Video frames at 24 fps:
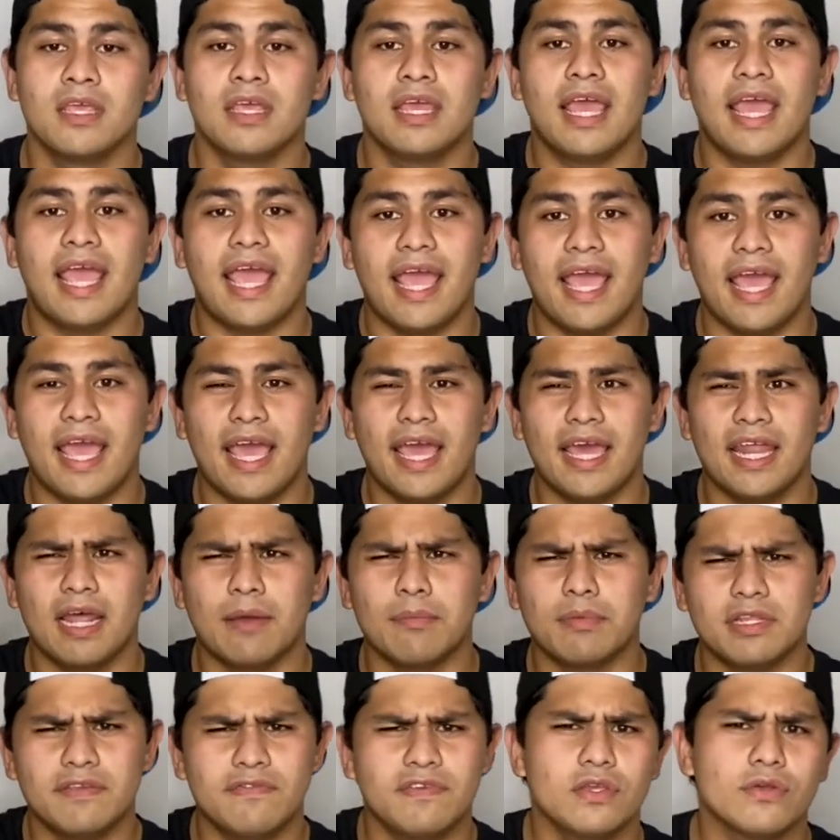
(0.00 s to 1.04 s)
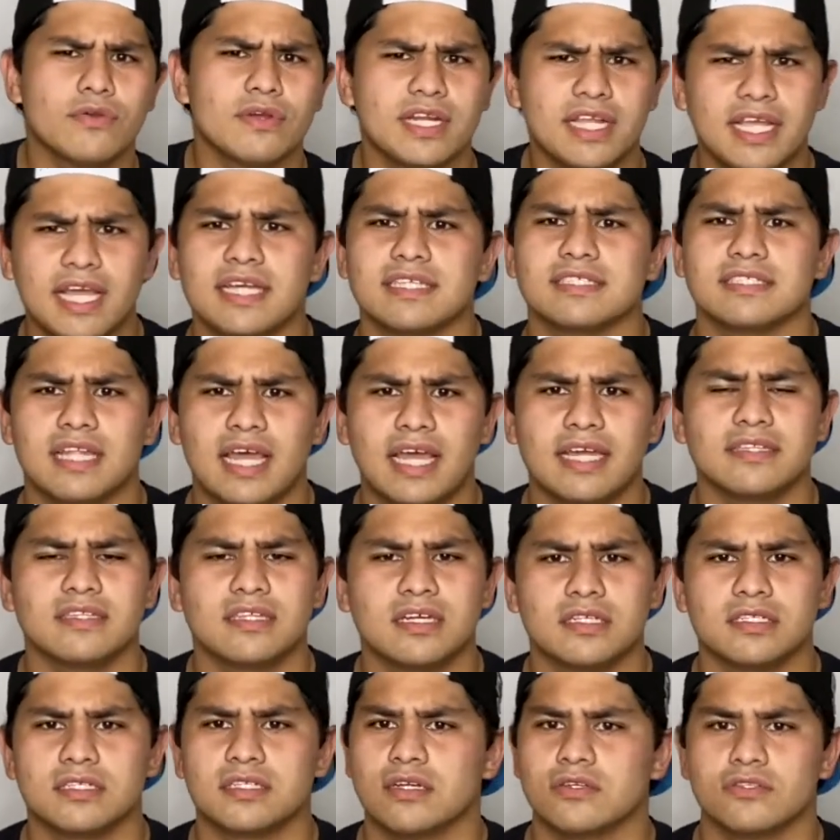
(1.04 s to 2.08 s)
And I believe he already has 9
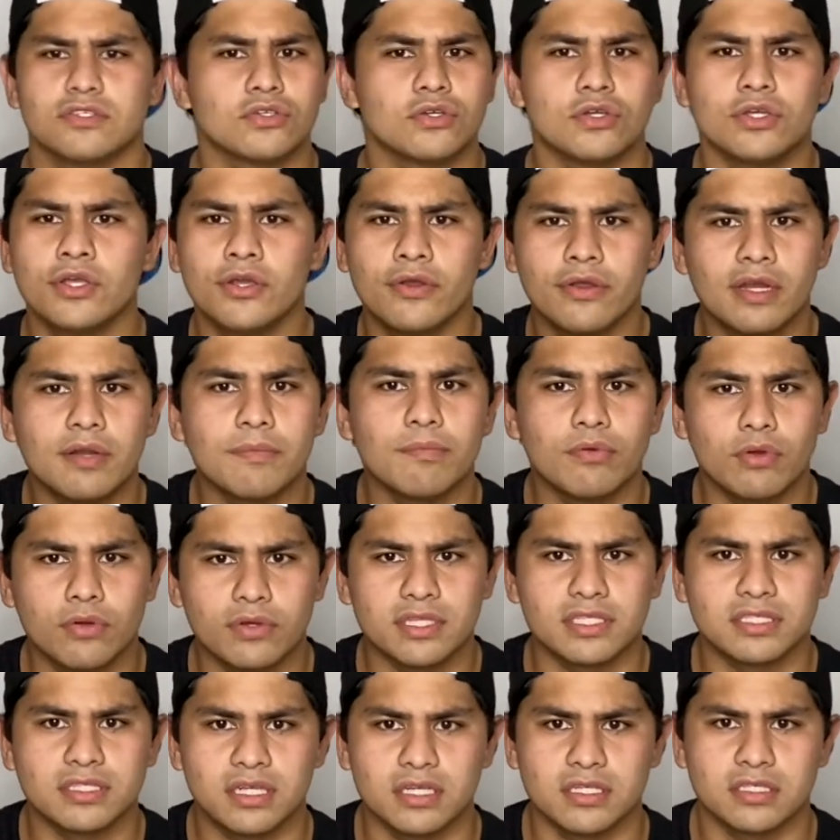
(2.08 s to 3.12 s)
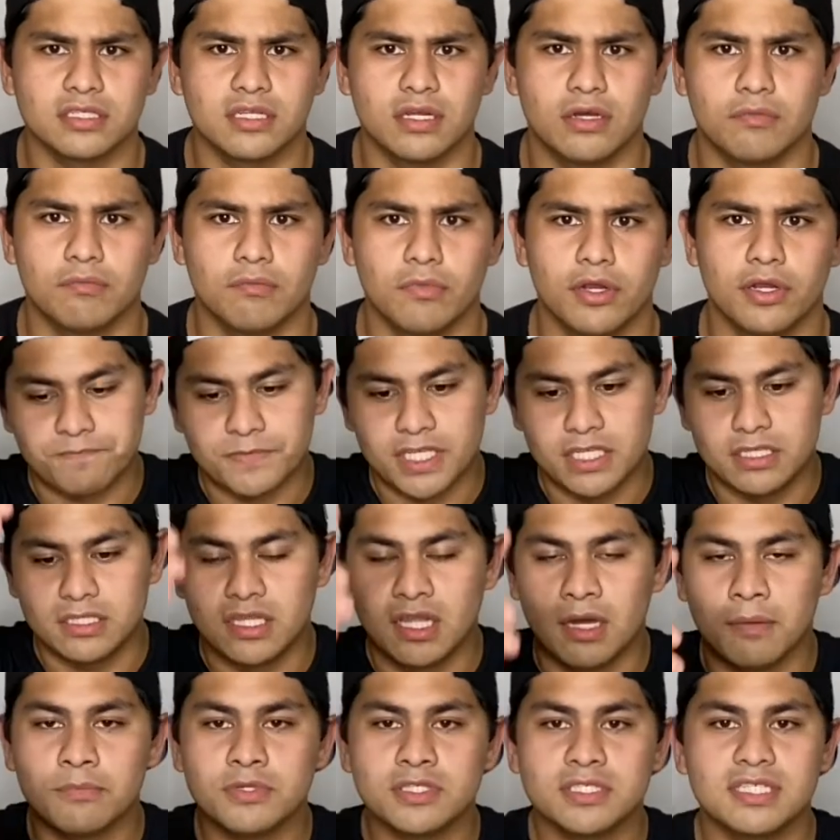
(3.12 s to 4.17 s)
touchdowns. So he already broke his touchdown marker.
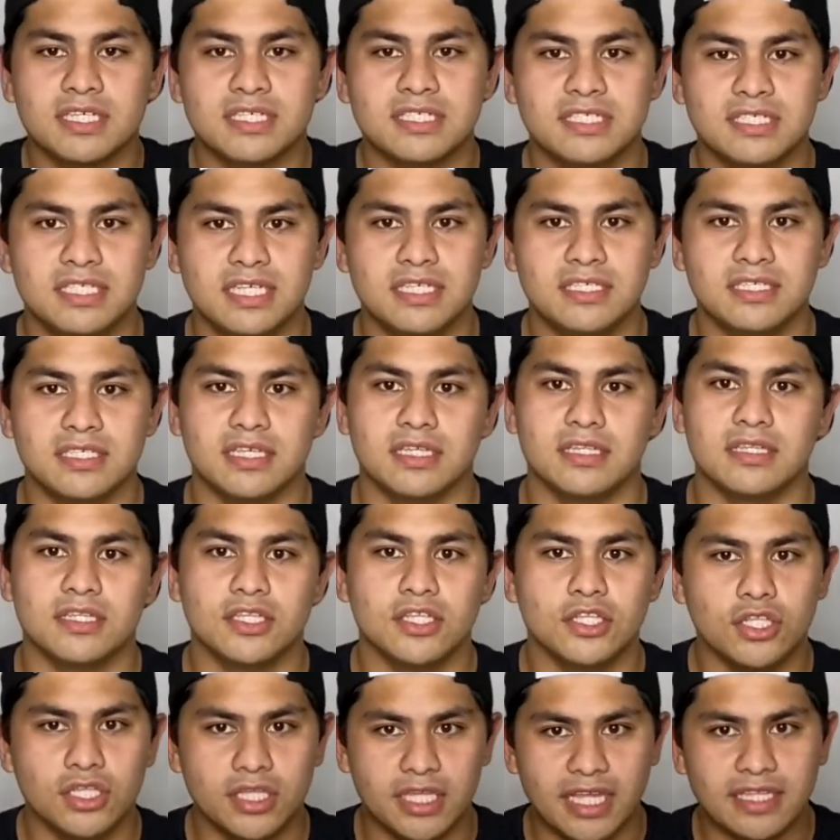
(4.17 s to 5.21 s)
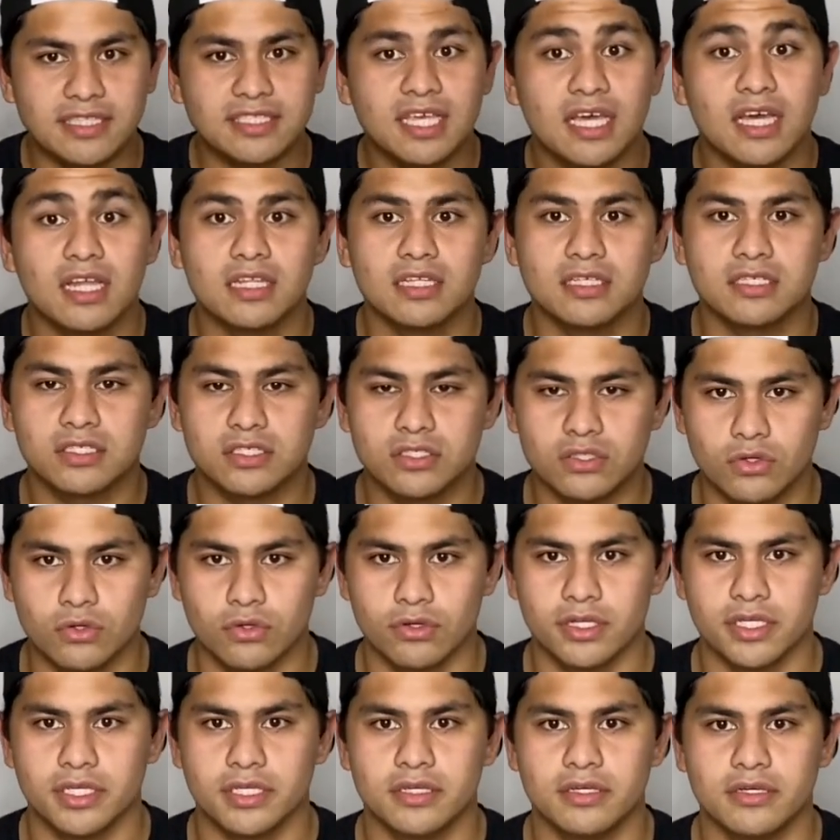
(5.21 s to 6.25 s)
Numbers this season, they tell a story,
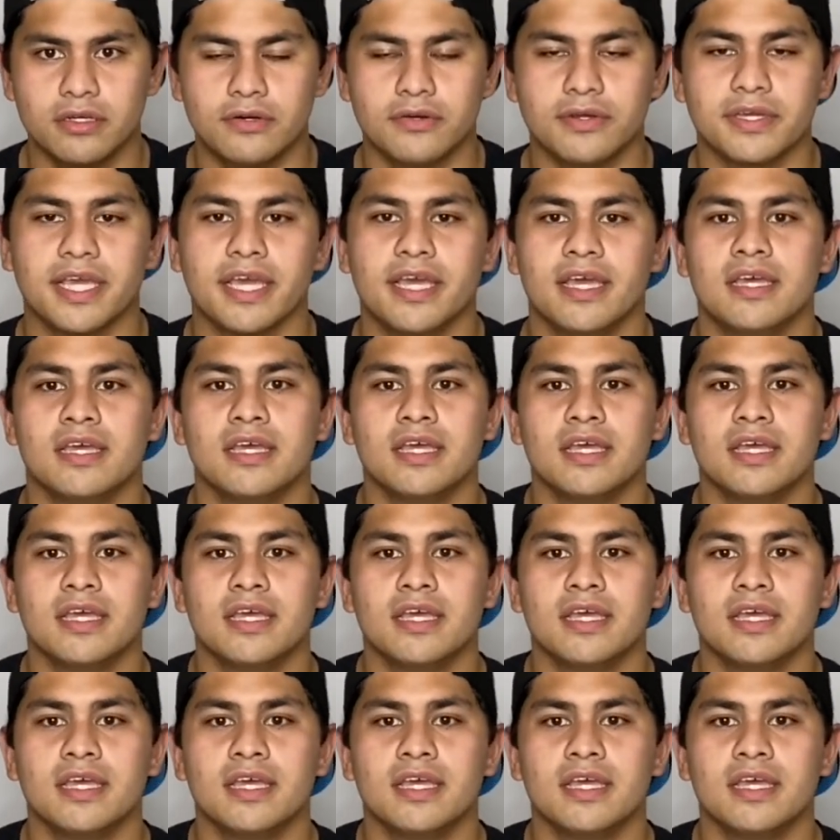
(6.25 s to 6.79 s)
okay?